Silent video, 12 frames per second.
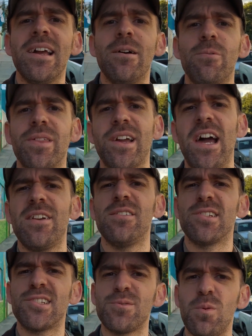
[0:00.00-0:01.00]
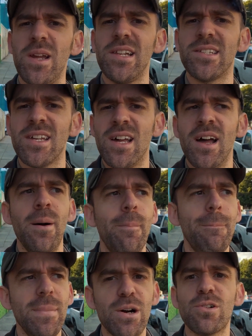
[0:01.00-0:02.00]
hit with kind of a sweet
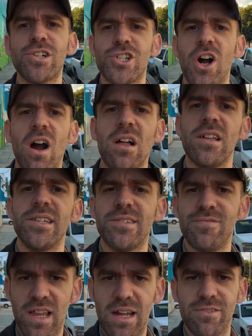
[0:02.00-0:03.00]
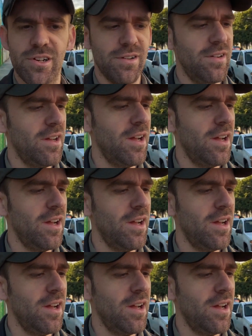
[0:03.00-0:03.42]
milk chocolate flavor.